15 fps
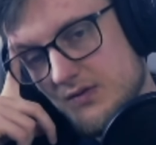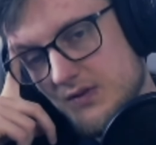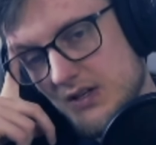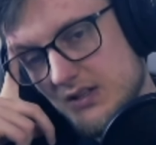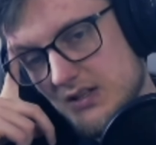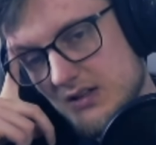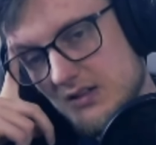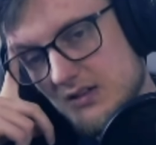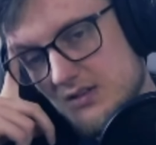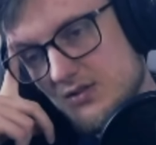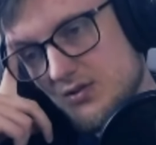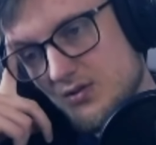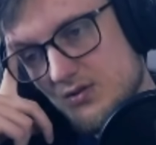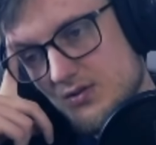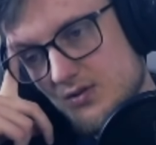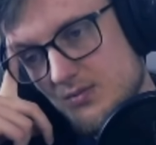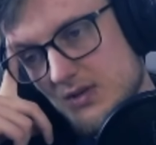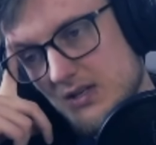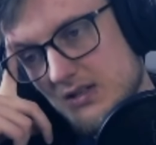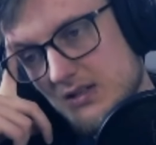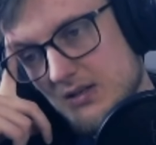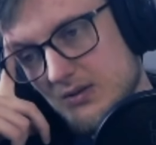thing that restores your
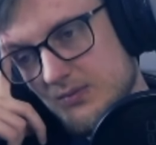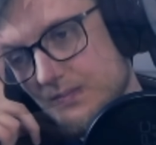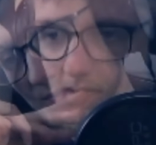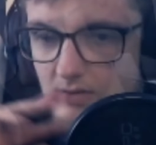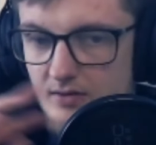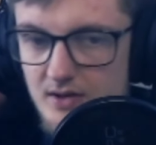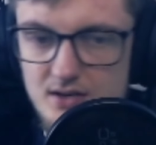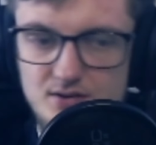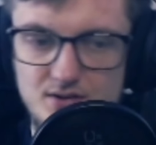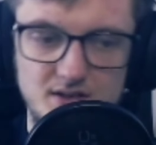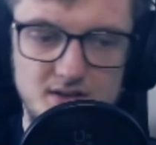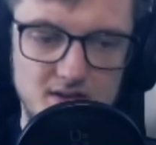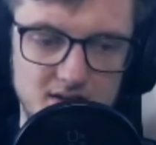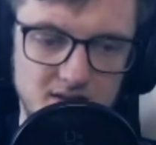mana. Pharos and